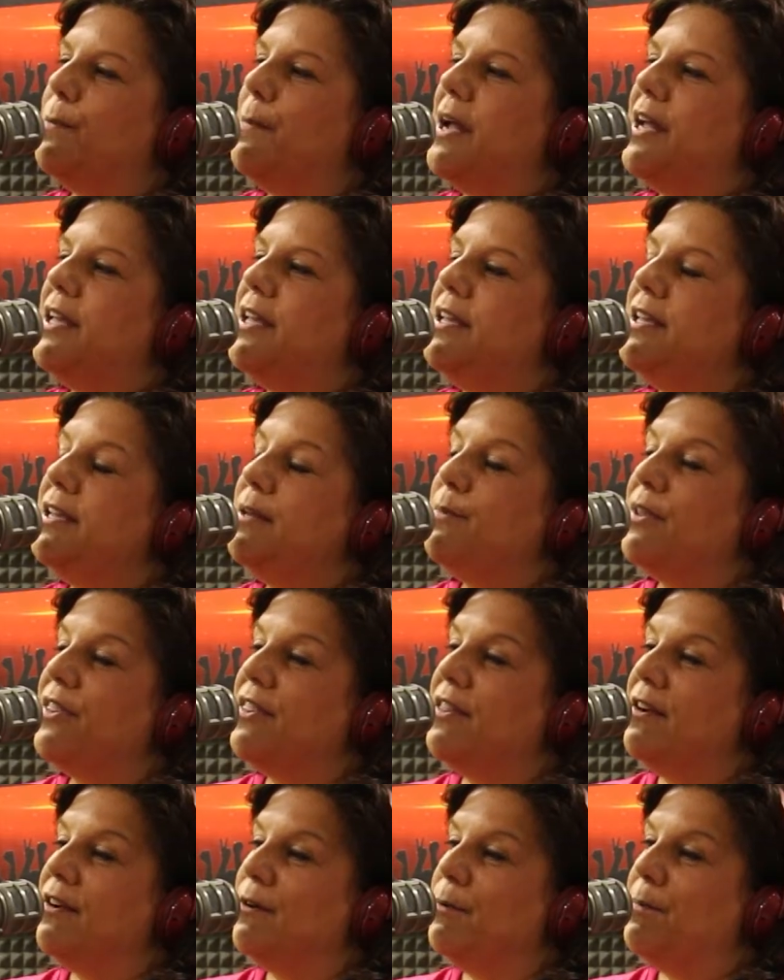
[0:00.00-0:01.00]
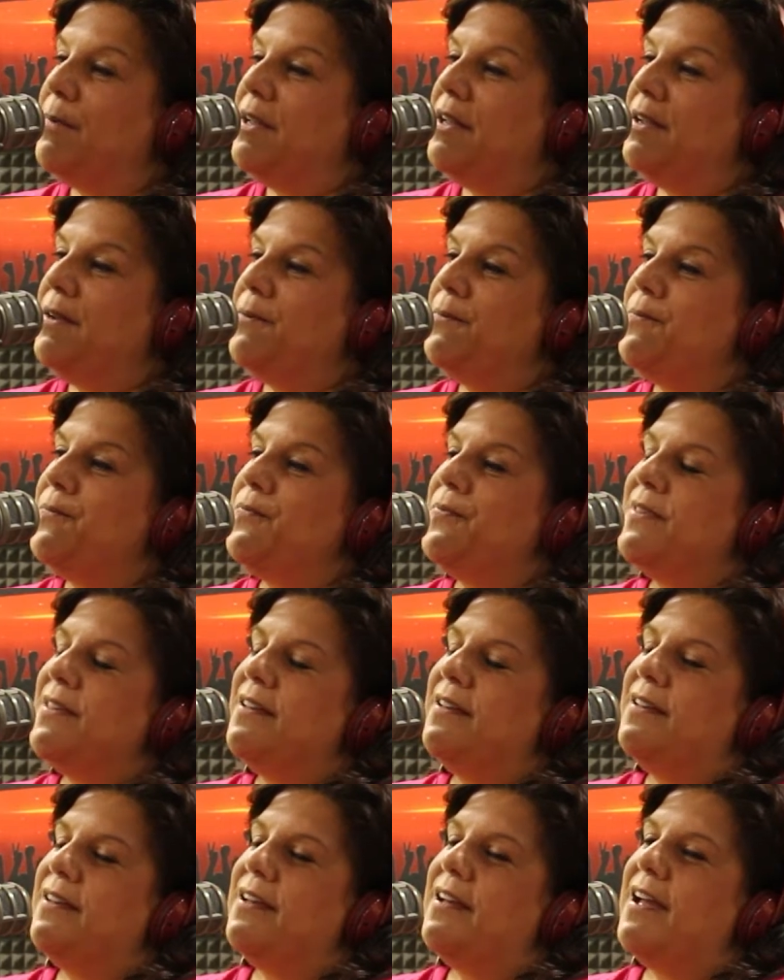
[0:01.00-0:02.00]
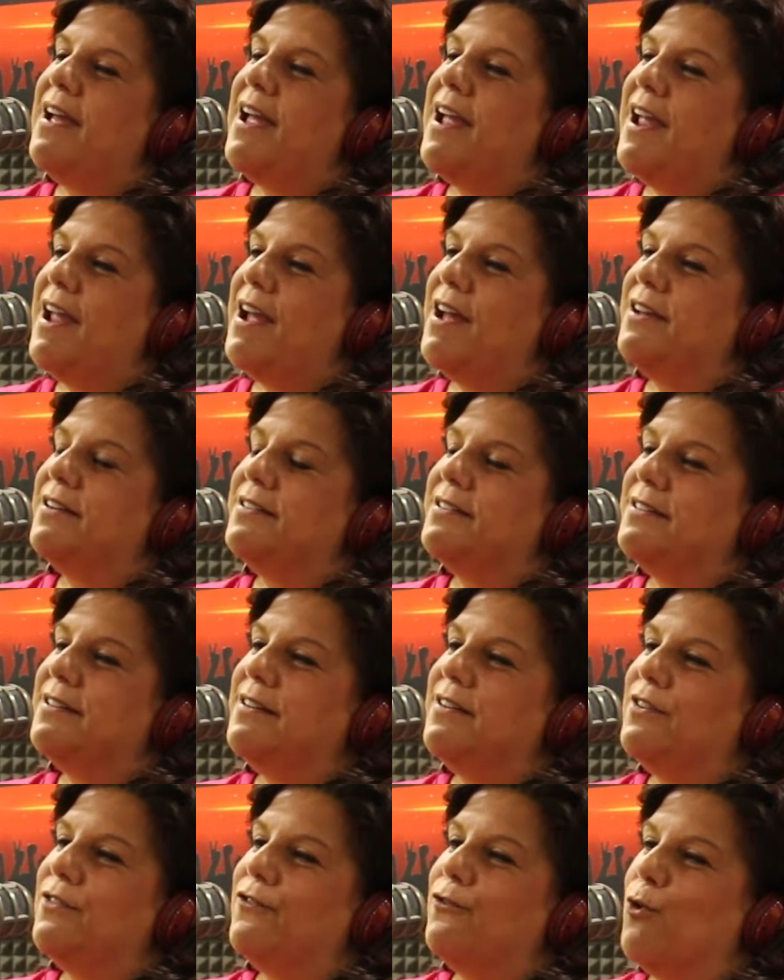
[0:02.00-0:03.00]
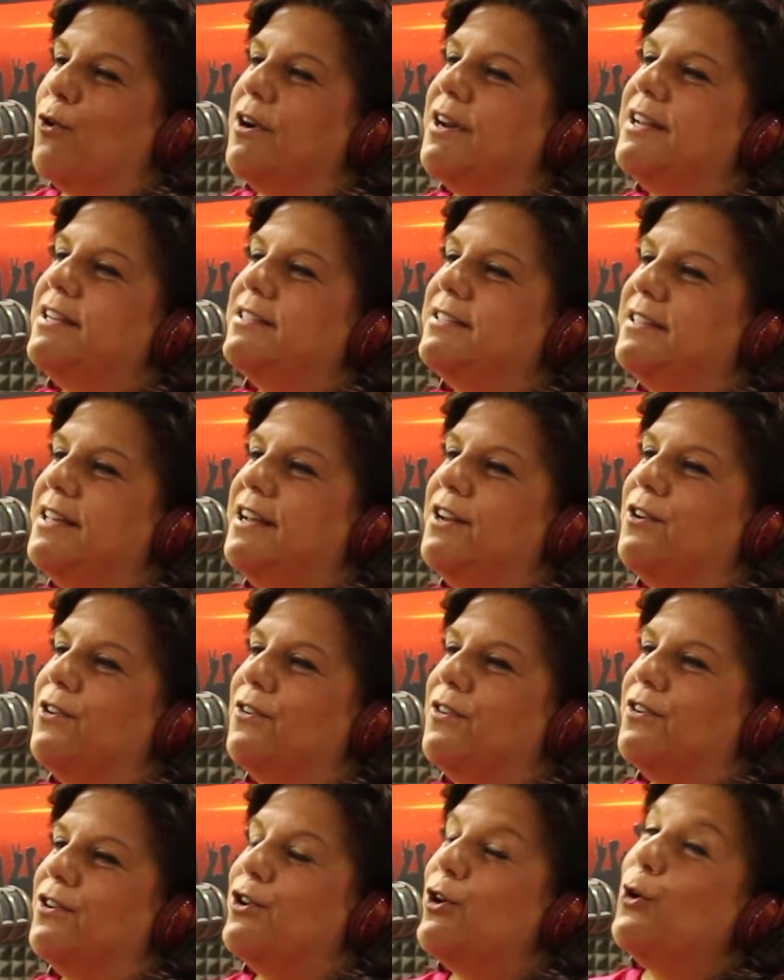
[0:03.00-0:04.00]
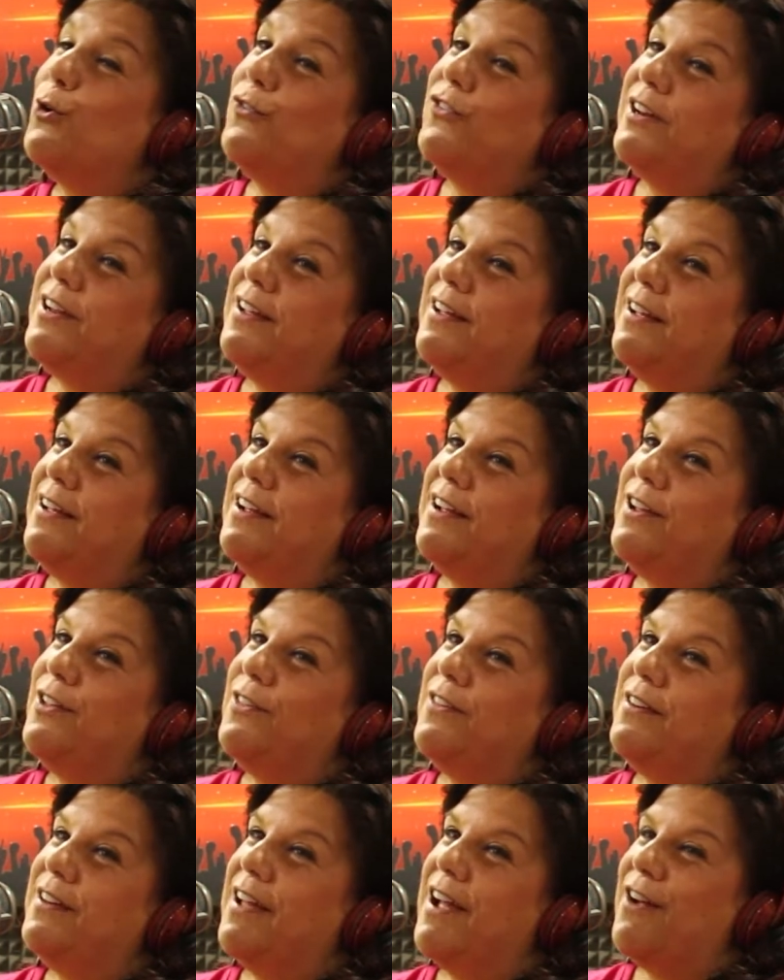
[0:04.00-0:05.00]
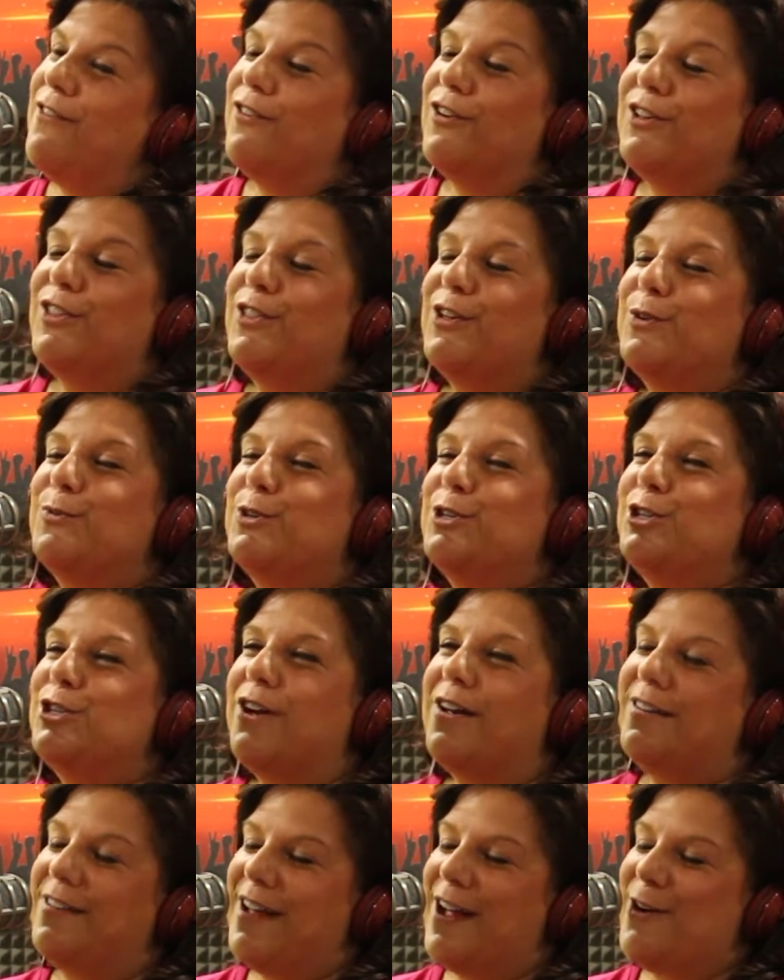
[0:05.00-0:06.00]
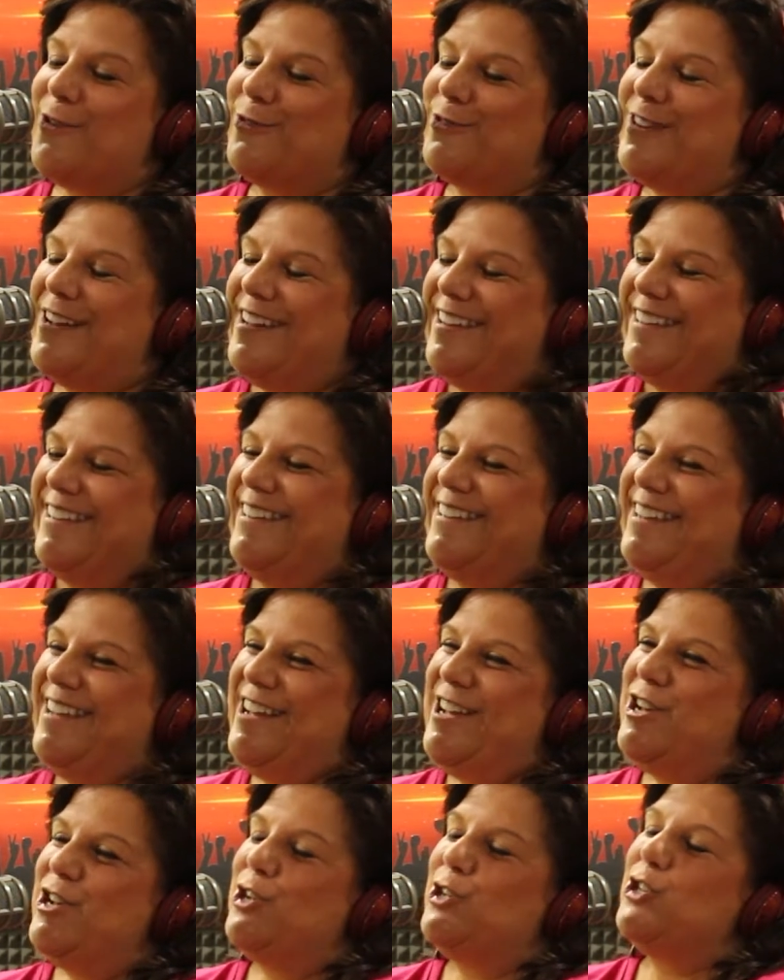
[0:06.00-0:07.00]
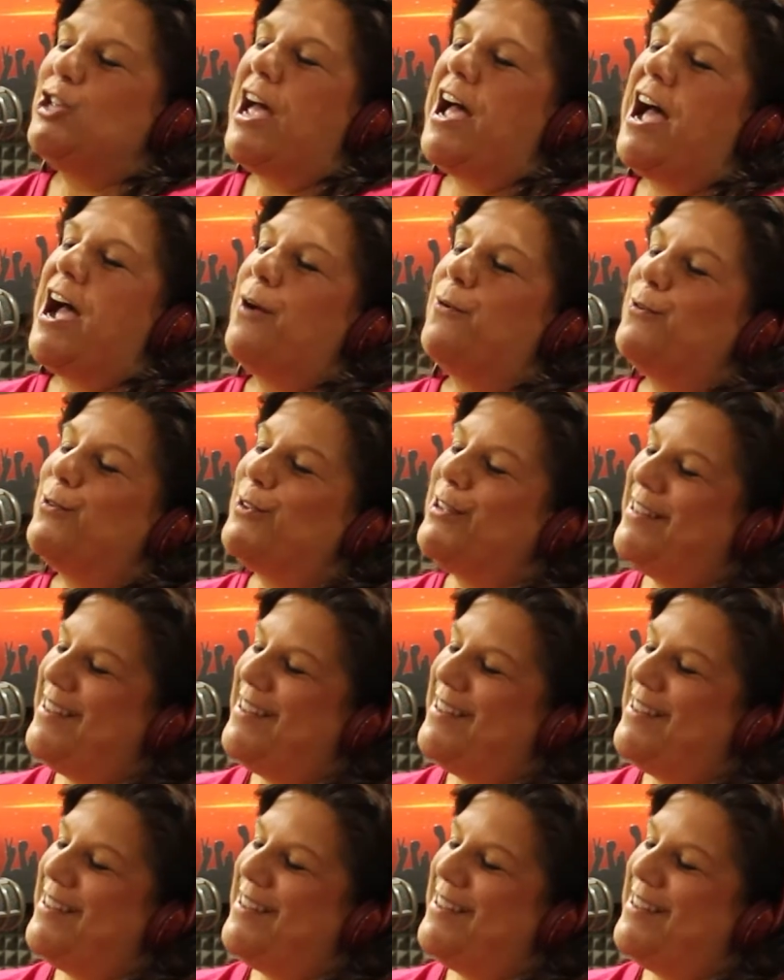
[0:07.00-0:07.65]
my chemotherapy. And four days later, COVID hit and everything was shut down. Oh, uh,